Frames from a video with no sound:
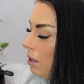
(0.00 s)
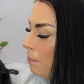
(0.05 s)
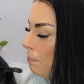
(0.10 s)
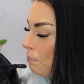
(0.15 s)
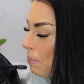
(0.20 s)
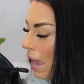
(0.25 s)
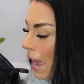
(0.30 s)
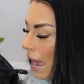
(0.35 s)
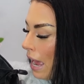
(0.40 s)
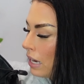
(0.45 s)

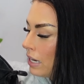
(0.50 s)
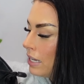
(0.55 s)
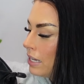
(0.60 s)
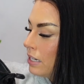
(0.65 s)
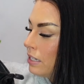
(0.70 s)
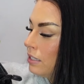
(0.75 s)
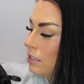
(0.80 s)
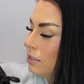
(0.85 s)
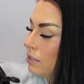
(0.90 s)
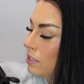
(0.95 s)

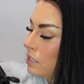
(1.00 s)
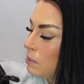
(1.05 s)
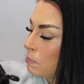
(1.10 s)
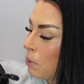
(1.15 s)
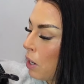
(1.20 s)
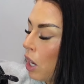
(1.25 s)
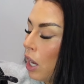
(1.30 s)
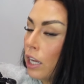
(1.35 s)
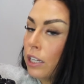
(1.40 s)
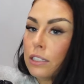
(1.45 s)
padded
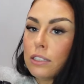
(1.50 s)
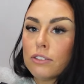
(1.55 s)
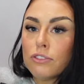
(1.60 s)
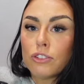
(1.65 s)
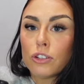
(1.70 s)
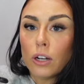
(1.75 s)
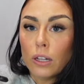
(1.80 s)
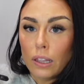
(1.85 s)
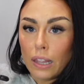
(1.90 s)
spot for a